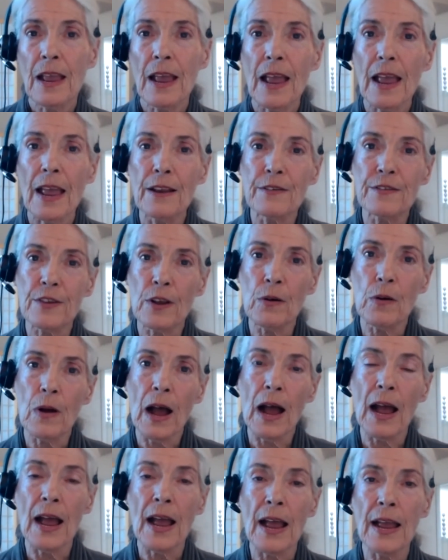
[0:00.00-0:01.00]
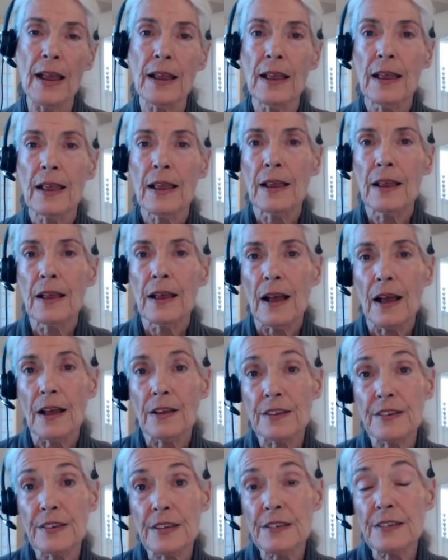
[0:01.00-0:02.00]
And so I
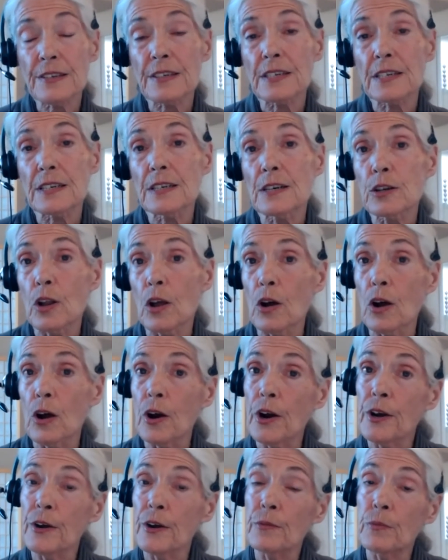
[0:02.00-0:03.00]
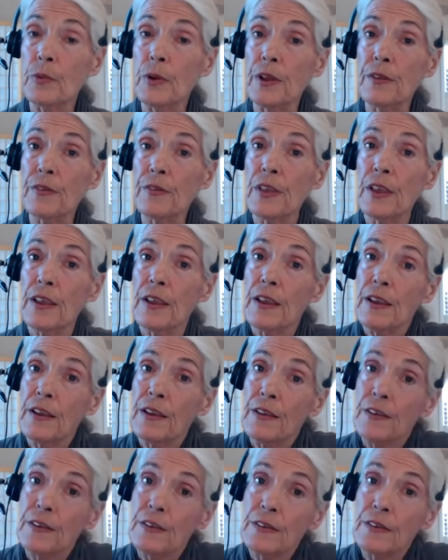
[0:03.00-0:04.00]
assisted Lauren with
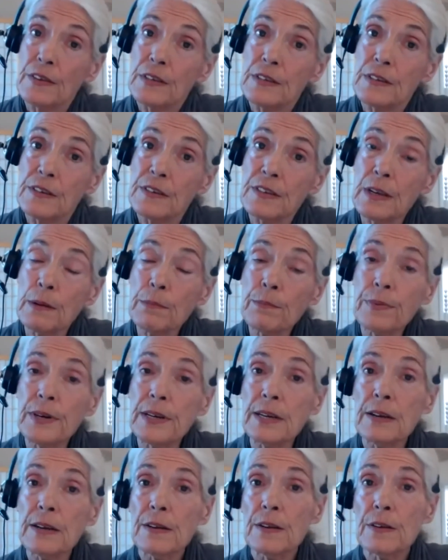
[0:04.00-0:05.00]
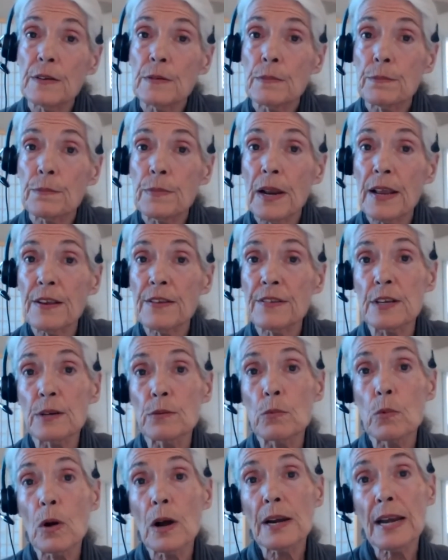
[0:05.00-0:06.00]
simply placing
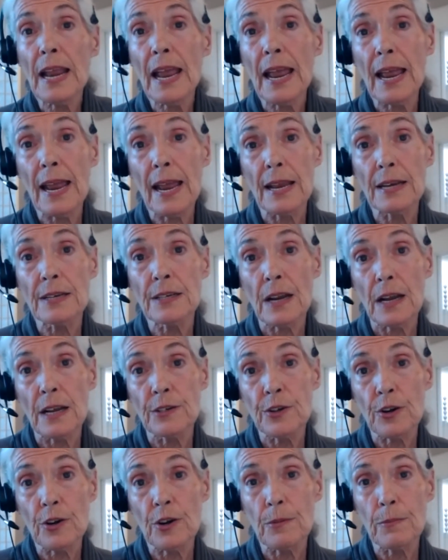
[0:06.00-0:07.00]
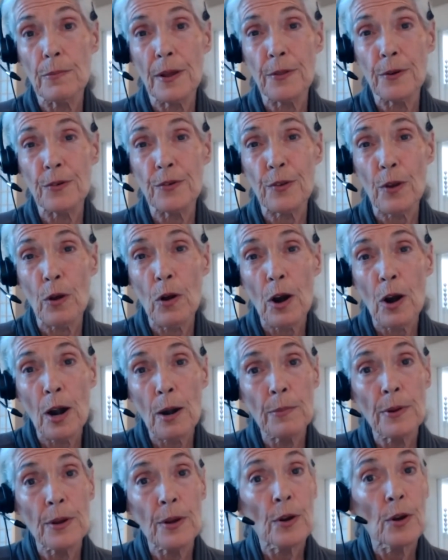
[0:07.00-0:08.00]
one hand under her mother's
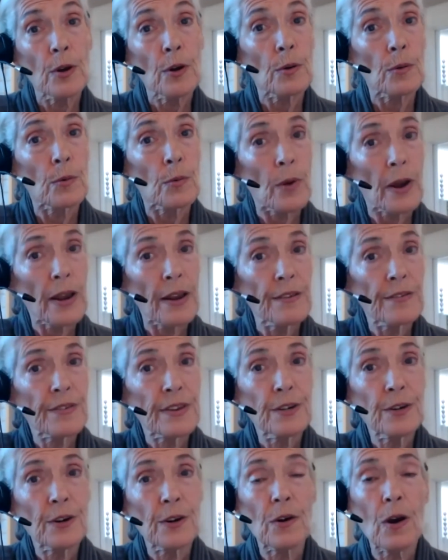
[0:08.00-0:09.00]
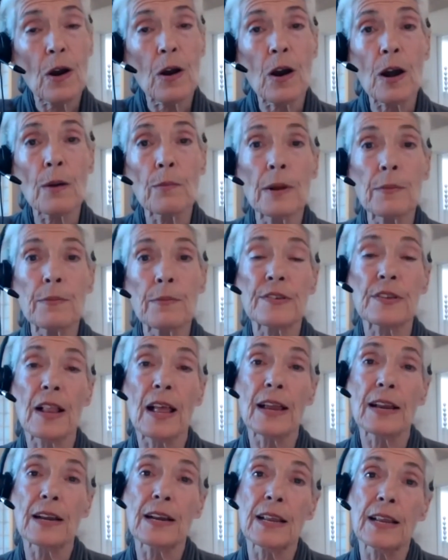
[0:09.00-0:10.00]
arm, raising her arm up
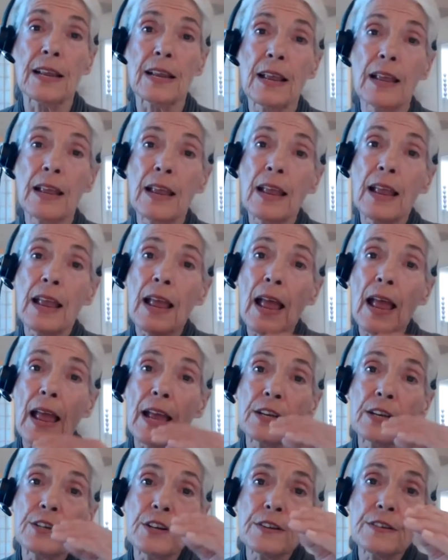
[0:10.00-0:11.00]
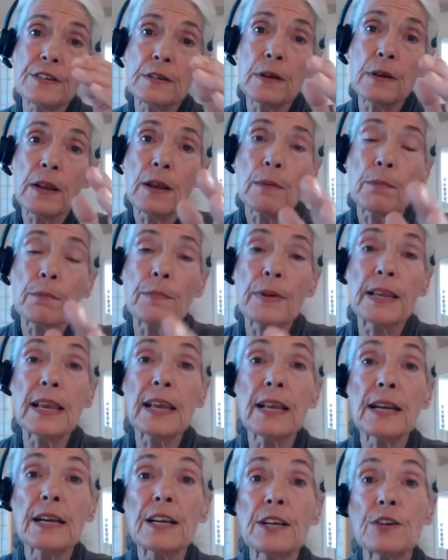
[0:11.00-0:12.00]
slightly, and just
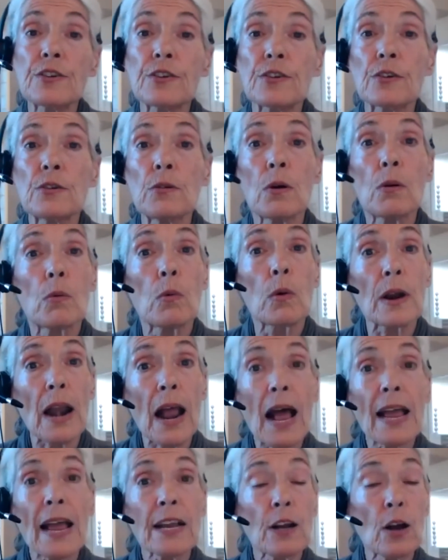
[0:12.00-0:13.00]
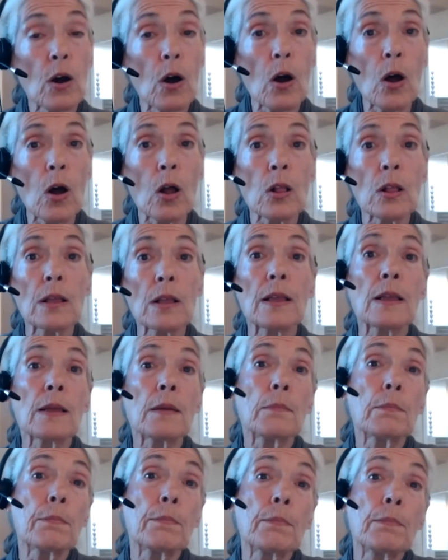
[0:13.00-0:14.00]
beginning to what I call
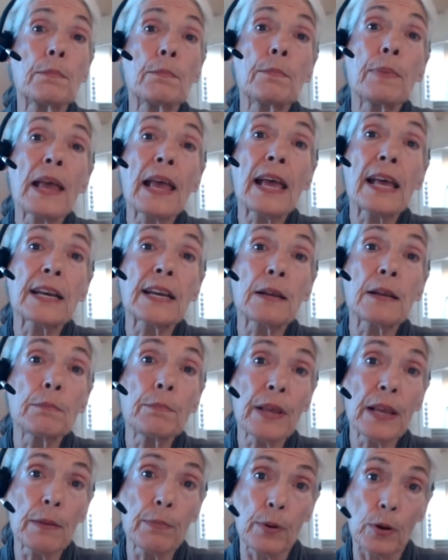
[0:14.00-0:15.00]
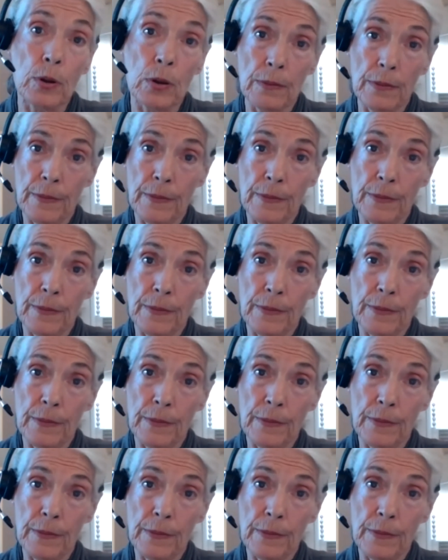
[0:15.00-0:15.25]
petting people.